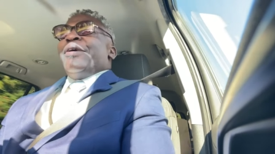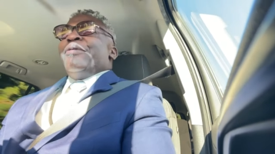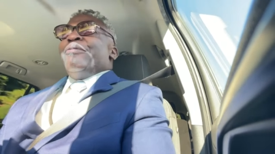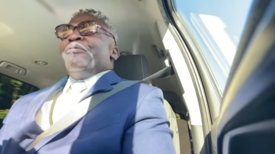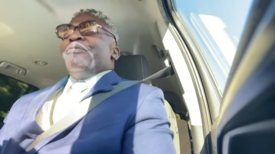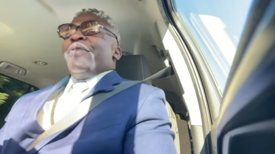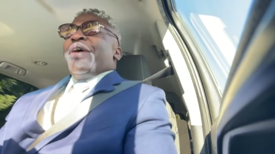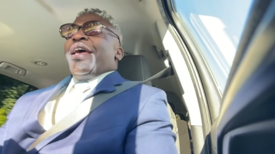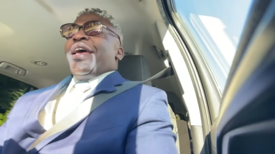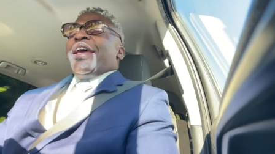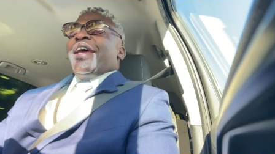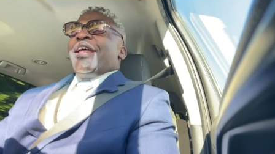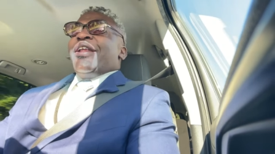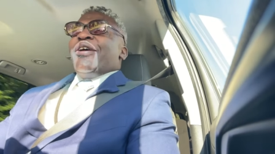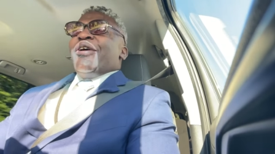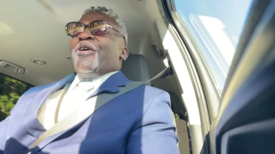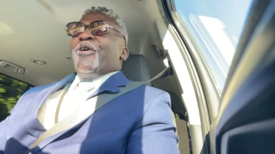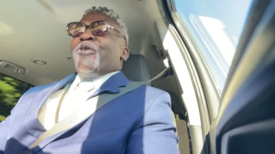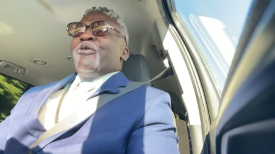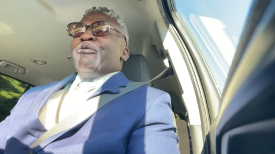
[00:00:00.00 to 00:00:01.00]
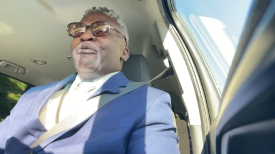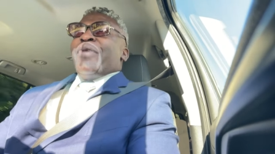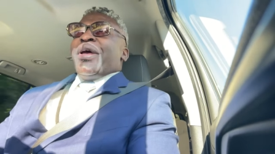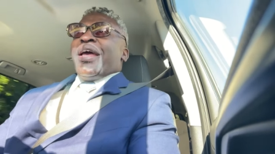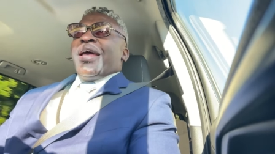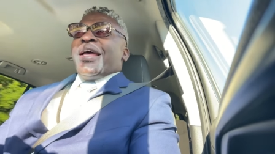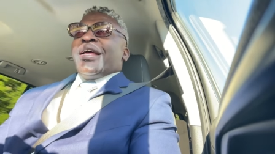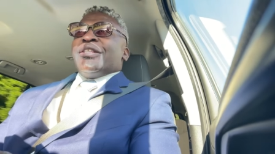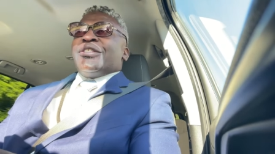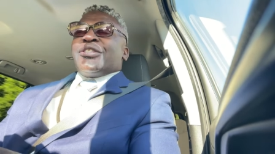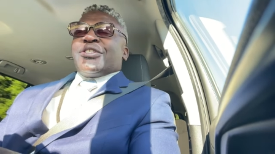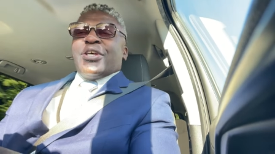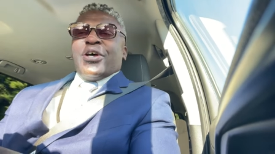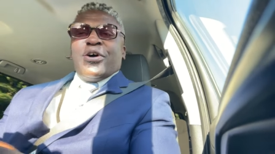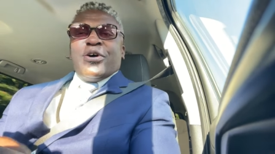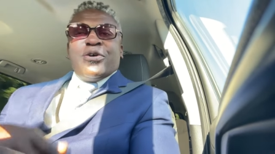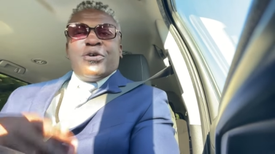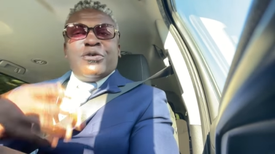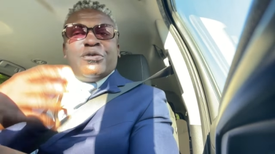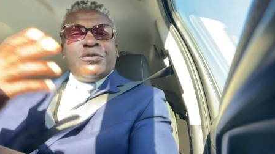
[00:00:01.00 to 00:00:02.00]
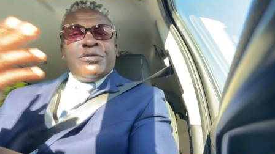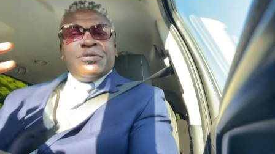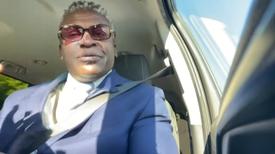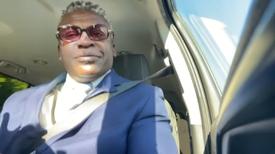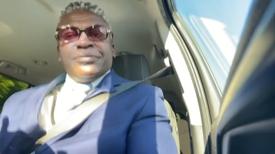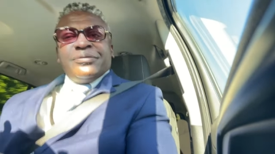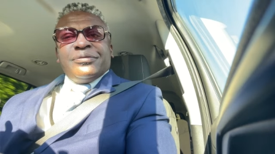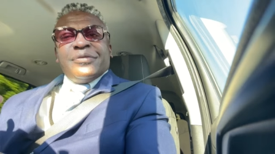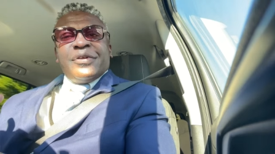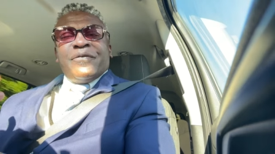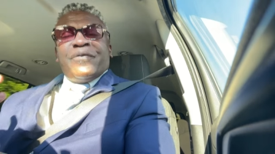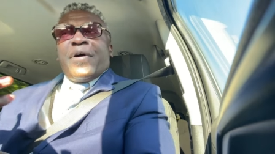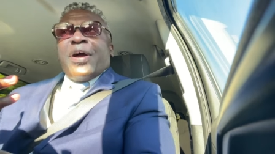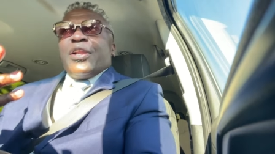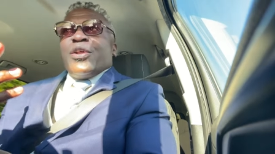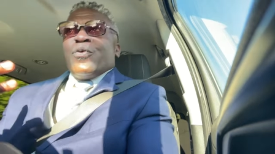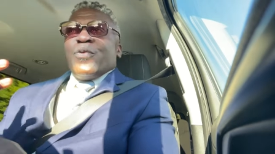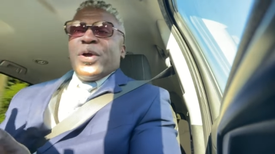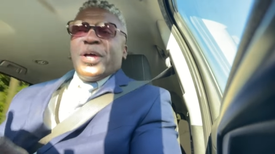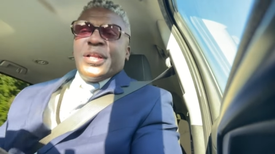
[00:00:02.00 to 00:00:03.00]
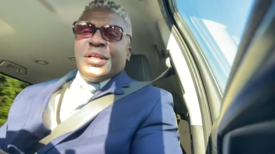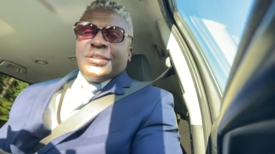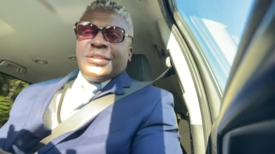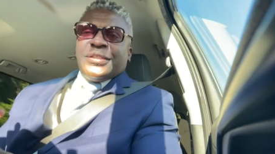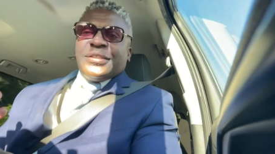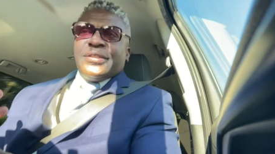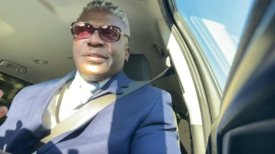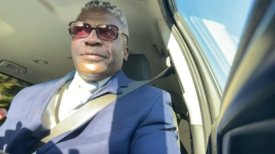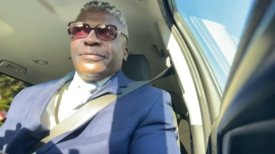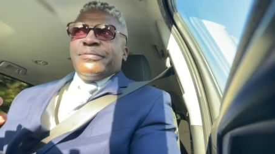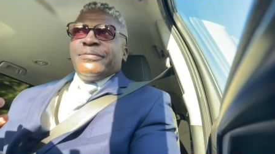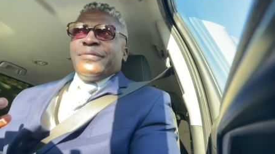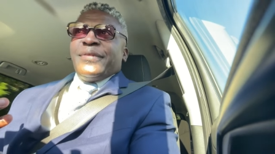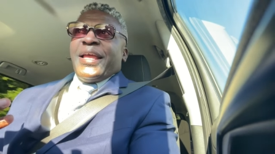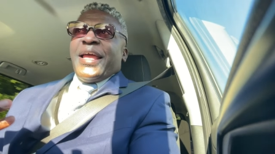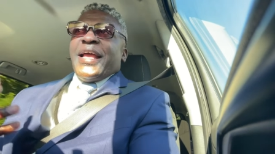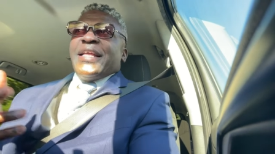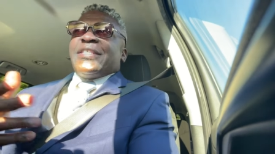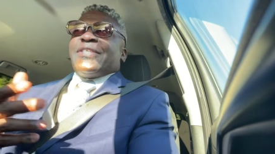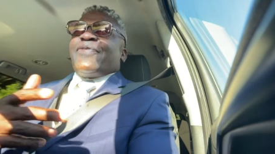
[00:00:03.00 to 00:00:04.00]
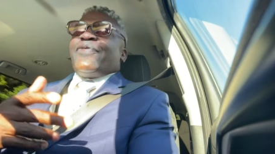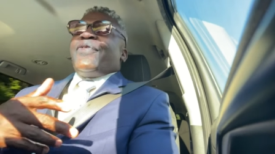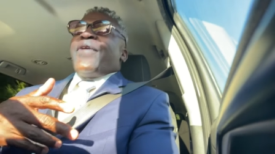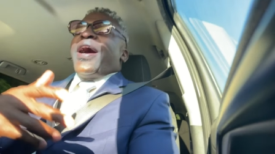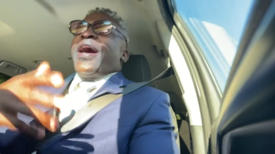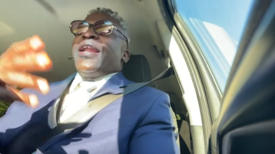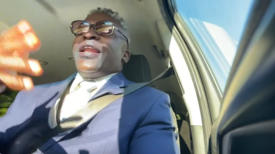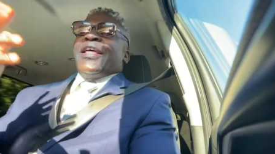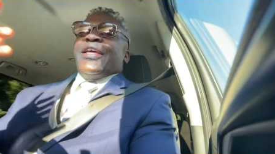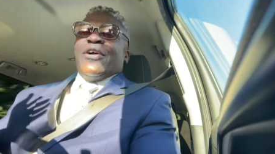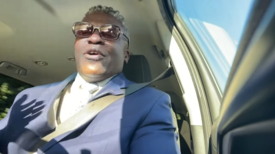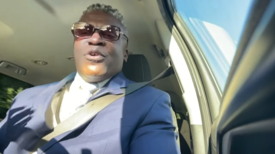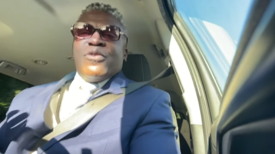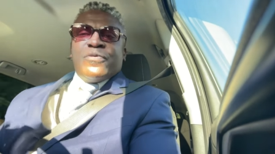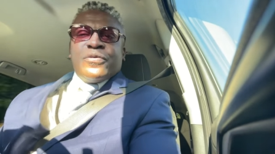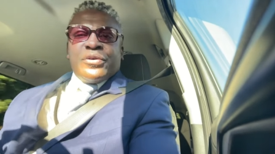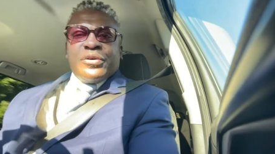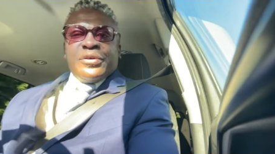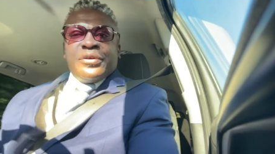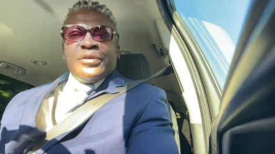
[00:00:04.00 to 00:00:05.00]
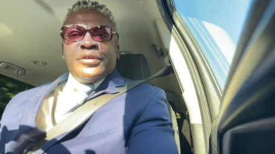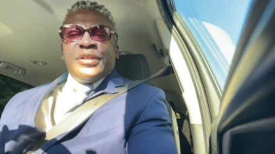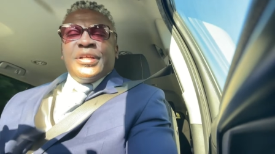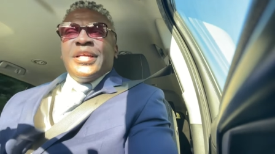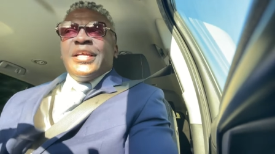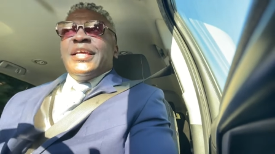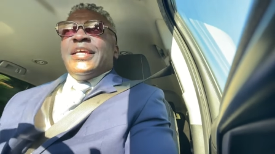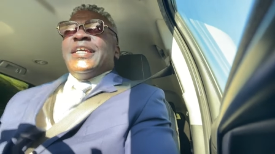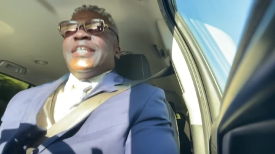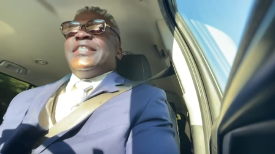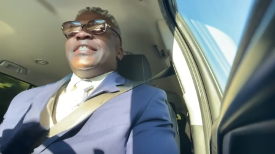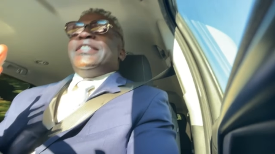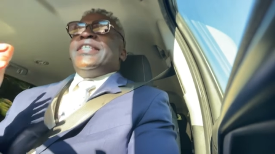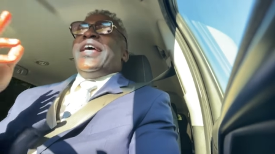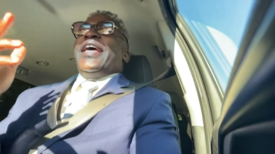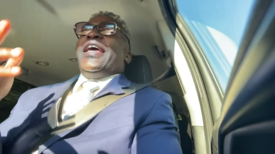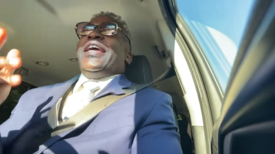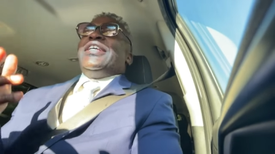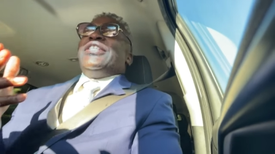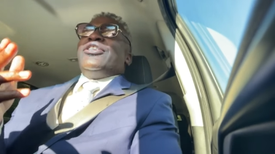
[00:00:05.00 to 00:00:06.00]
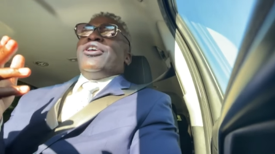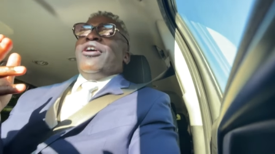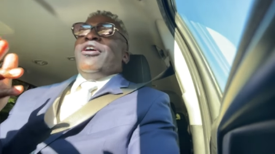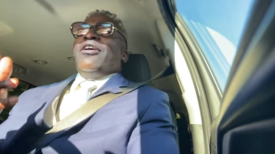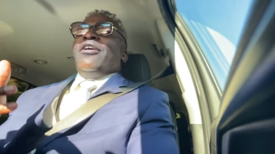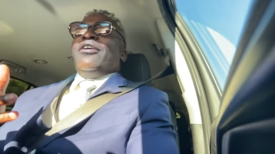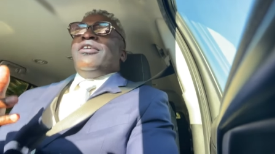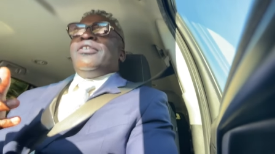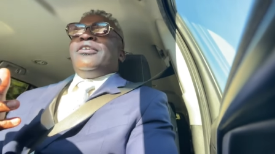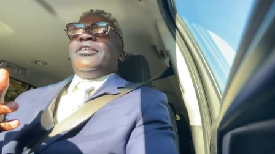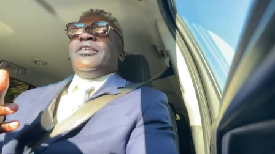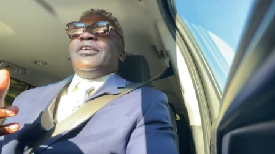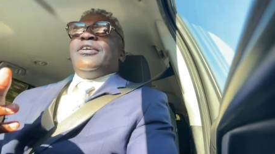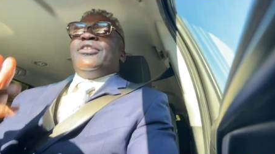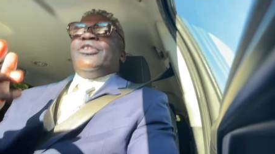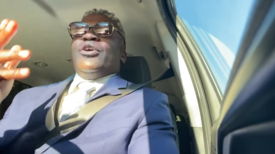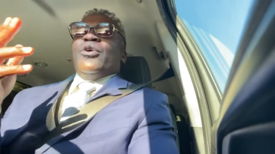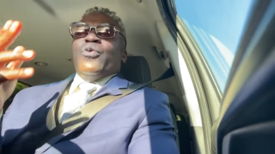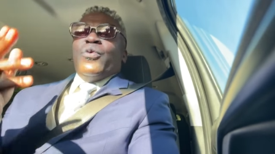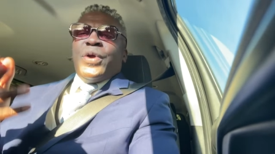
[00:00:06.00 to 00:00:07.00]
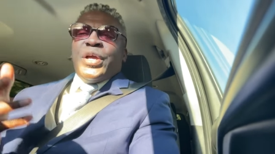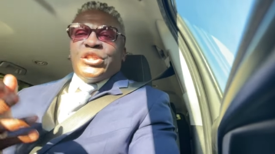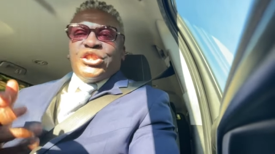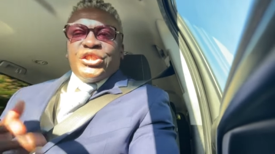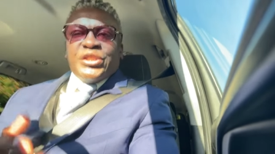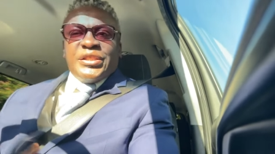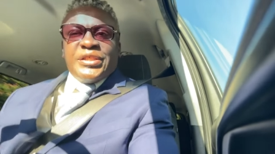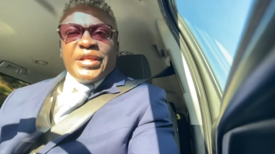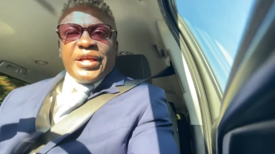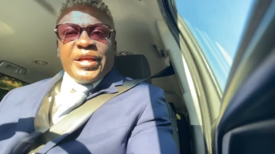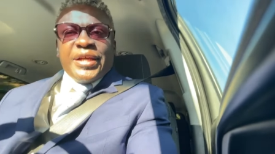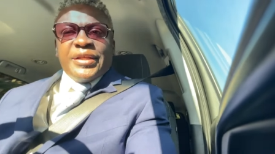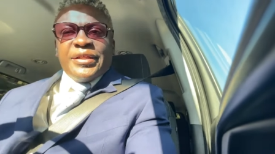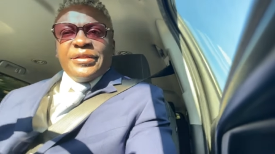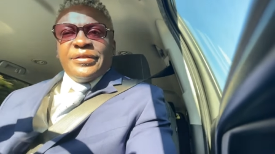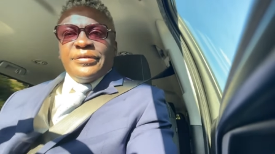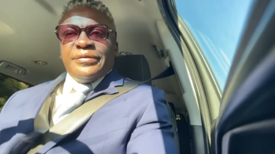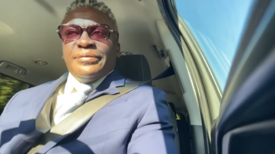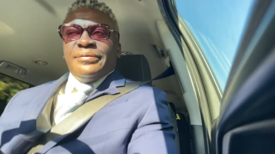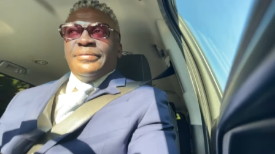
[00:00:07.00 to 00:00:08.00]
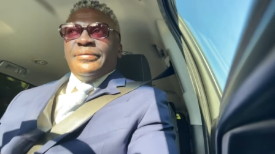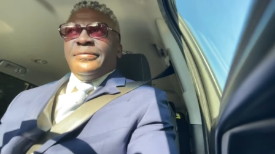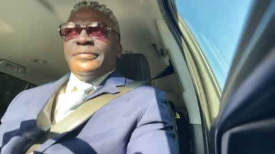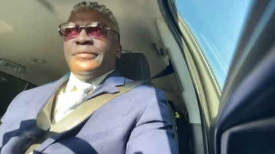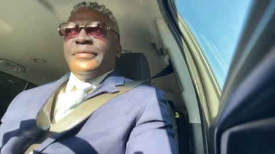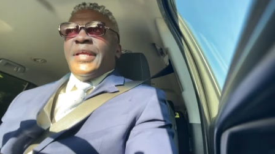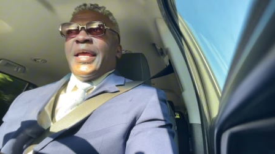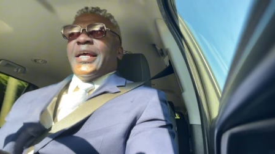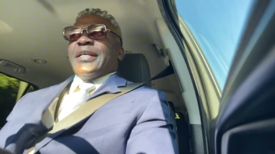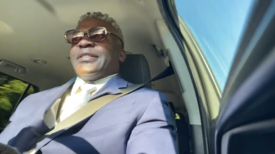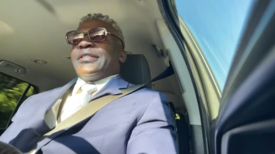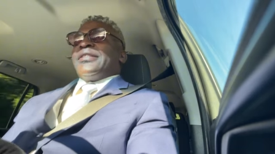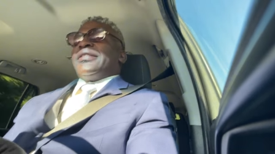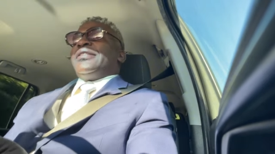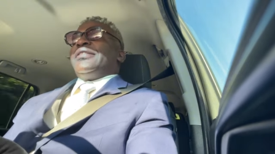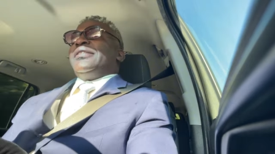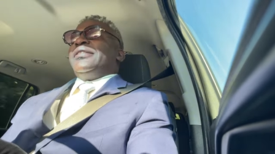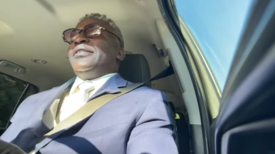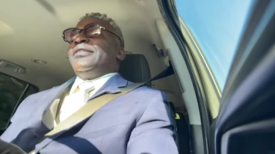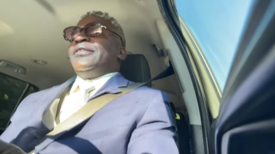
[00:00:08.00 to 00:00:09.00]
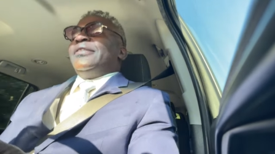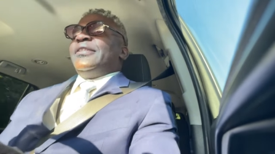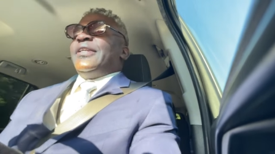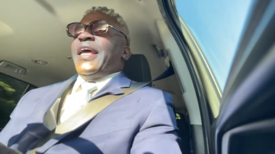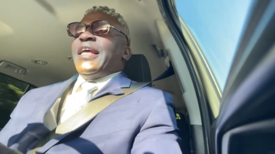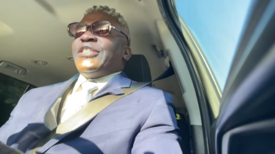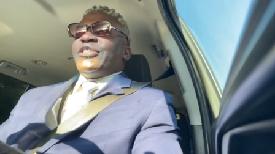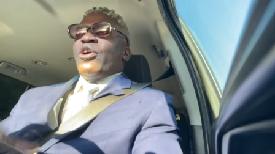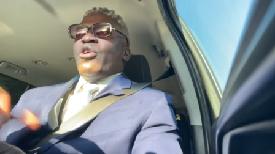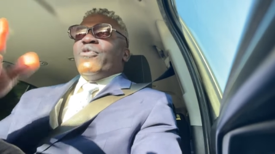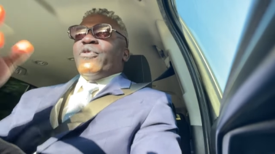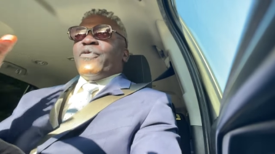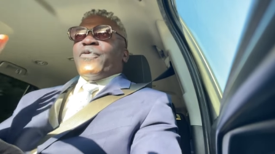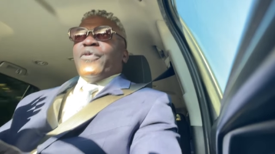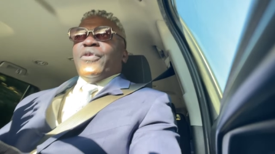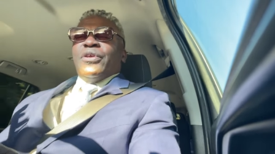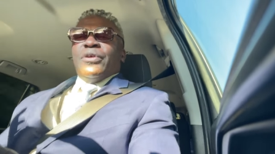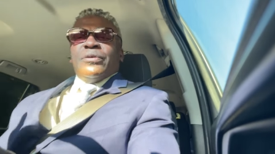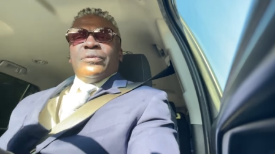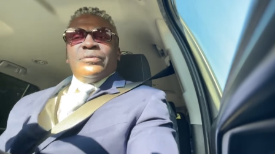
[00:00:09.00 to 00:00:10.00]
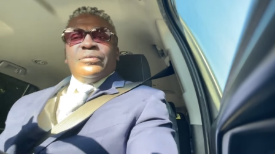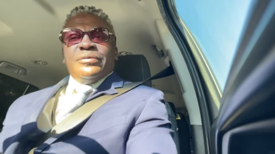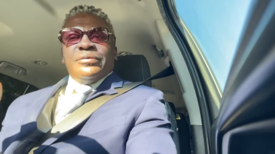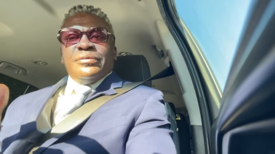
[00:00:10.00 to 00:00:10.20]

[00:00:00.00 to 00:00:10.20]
Man, oh man. So, Fani Willis, it's finally over. Ding dong, the witch is dead. Yes, it's over for you.